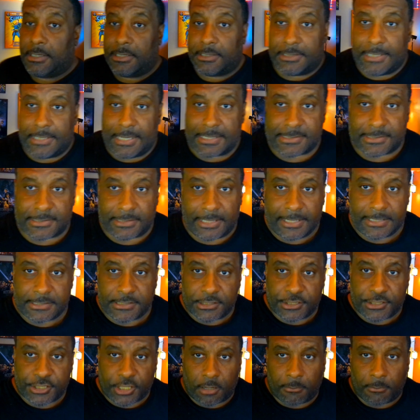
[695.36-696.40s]
Yes, ladies
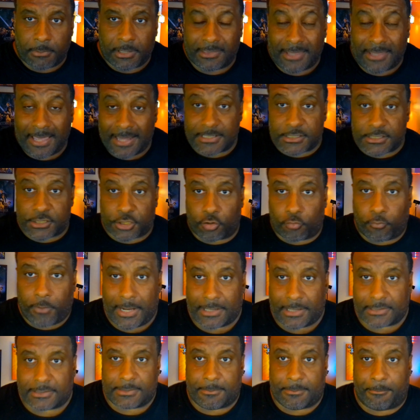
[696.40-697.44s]
and gentlemen, that is
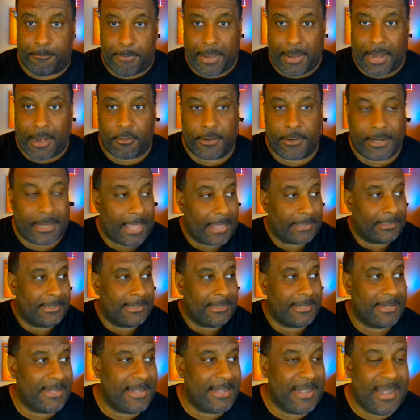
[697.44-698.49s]
correct. Barry
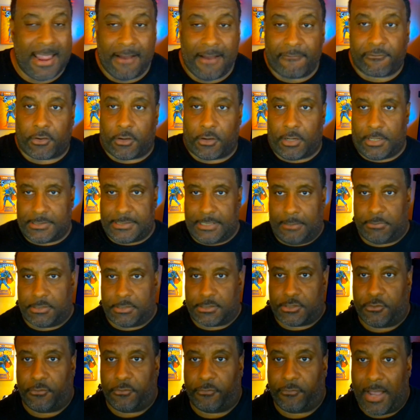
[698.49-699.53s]
Allen never
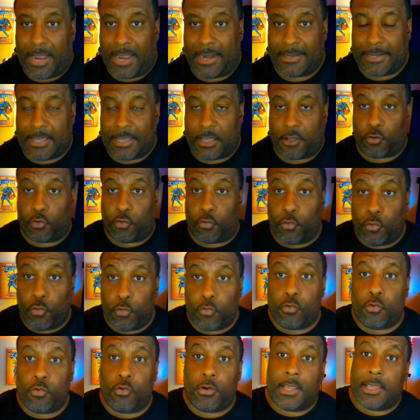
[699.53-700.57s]
attempted to find out
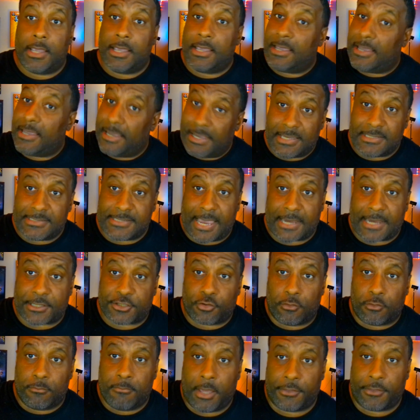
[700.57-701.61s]
who his
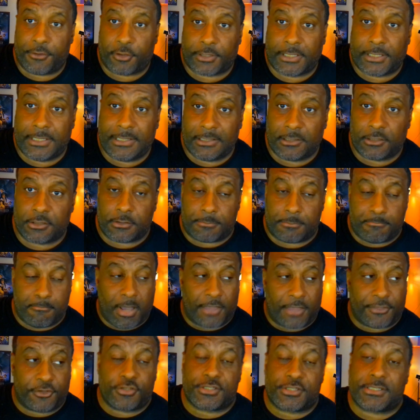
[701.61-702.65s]
actual mother's
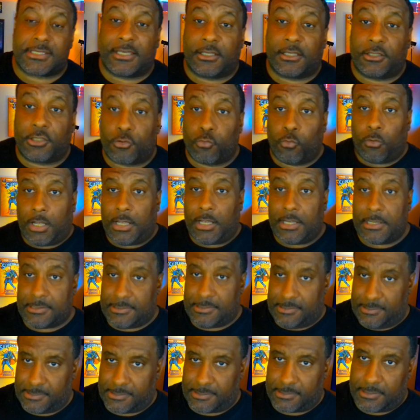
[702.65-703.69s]
killer
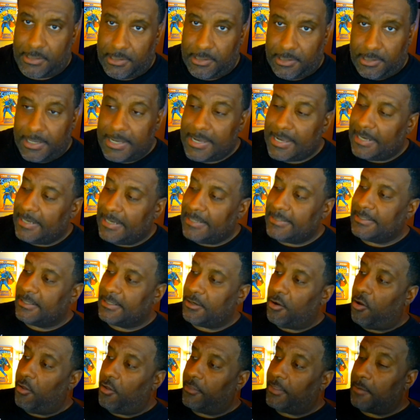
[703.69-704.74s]
was. He did
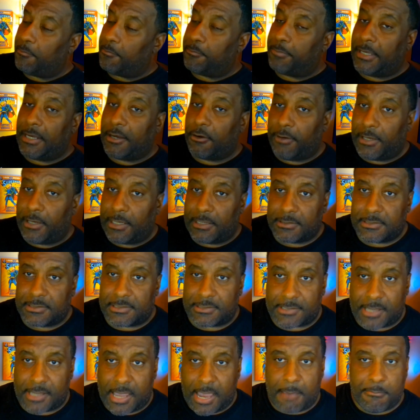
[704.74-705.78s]
all that peering into
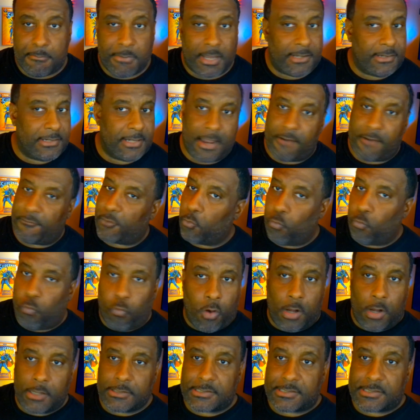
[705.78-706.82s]
time and never
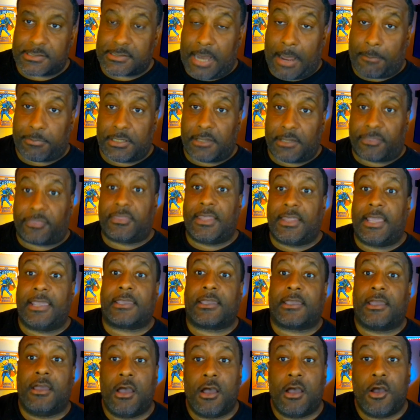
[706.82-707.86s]
once stopped to
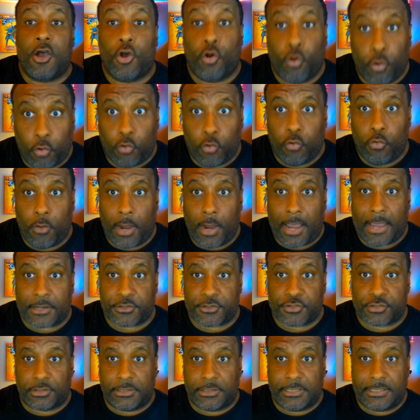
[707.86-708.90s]
think, who
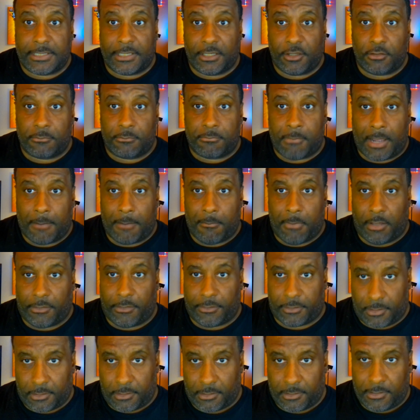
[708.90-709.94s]
actually killed my
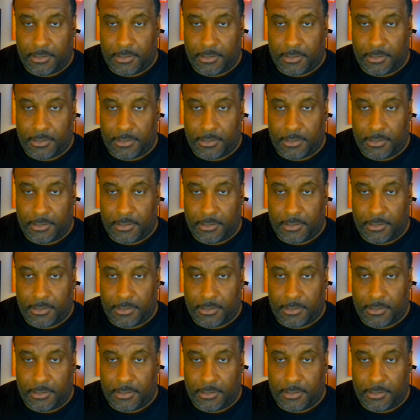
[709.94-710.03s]
mother?